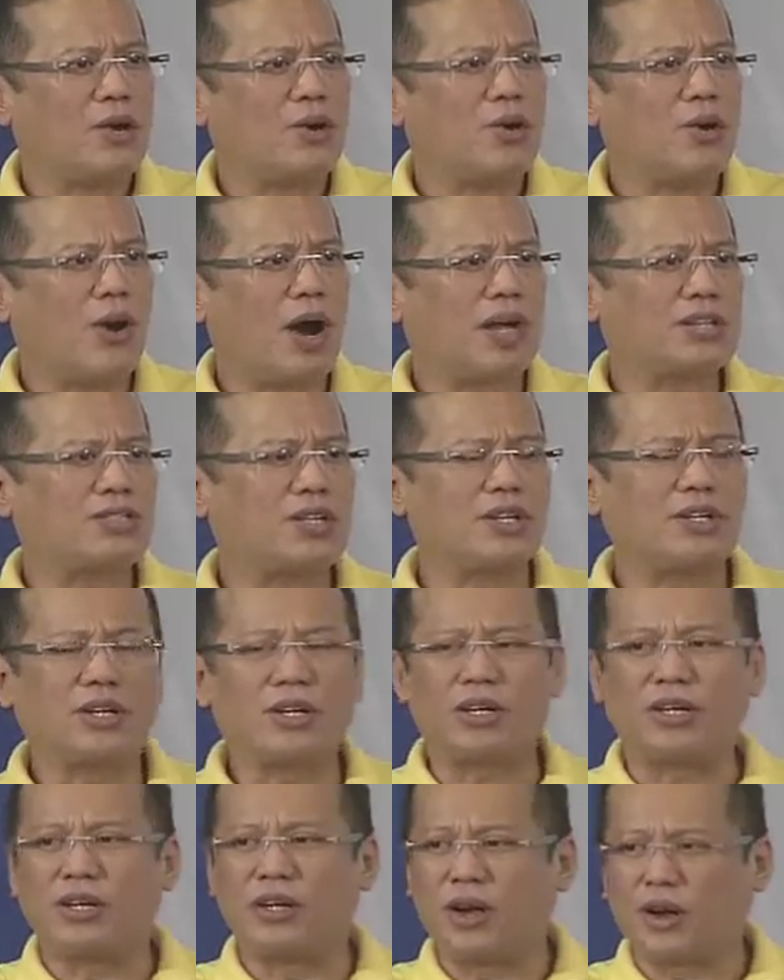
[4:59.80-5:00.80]
Who hasn't
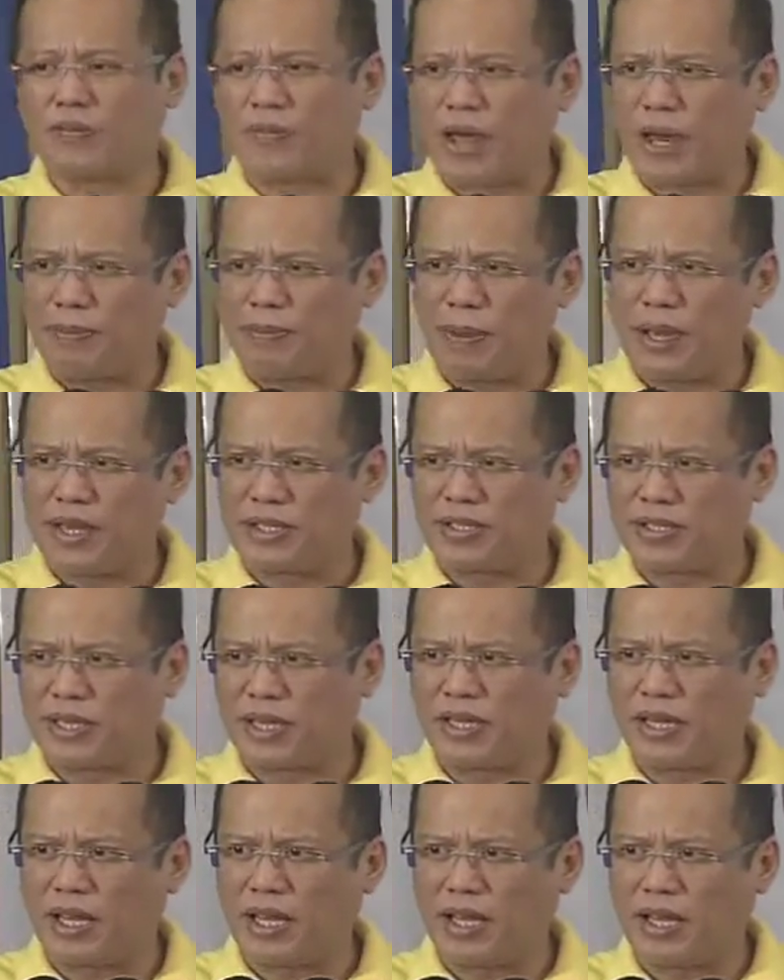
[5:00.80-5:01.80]
heard of
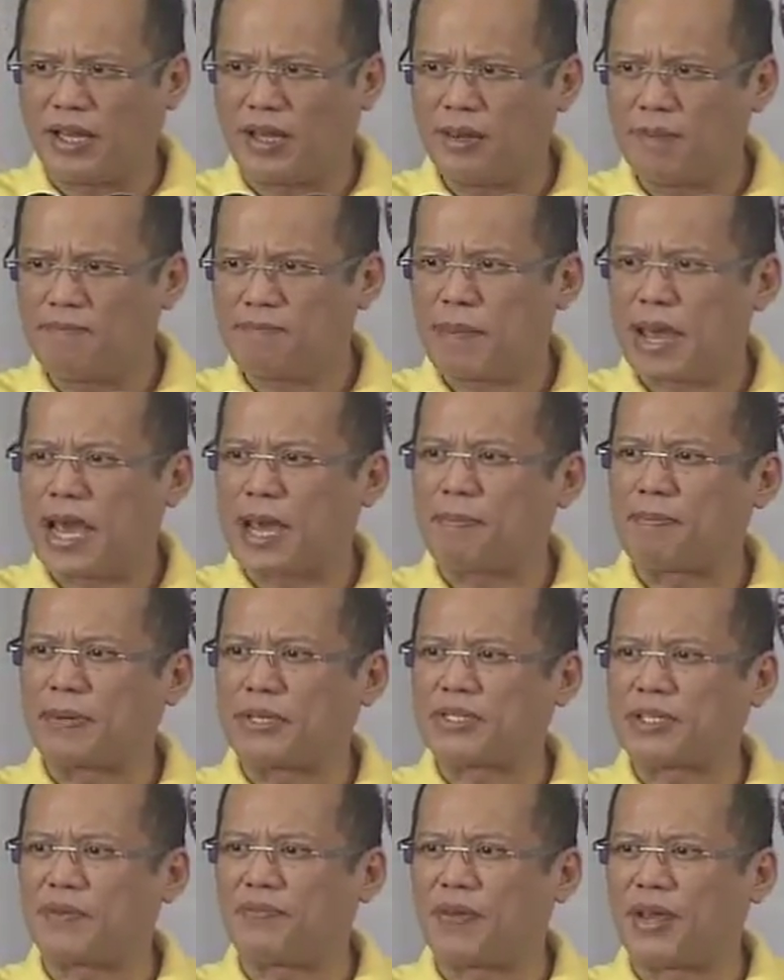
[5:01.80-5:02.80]
NBN-ZTE, Mega
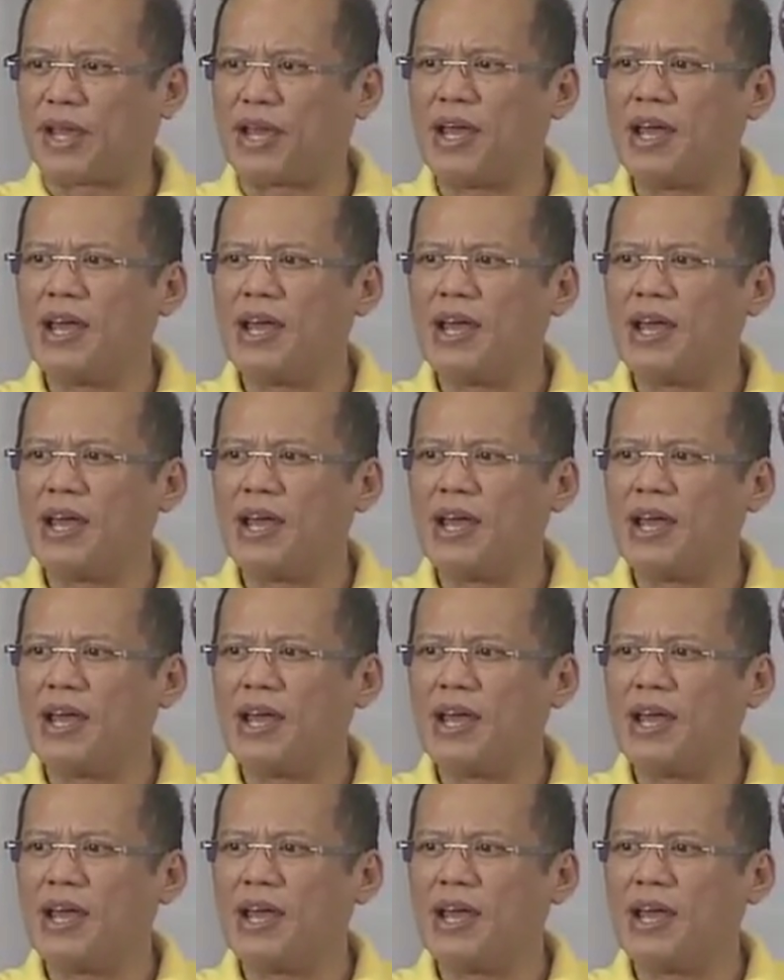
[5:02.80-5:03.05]
Pacific,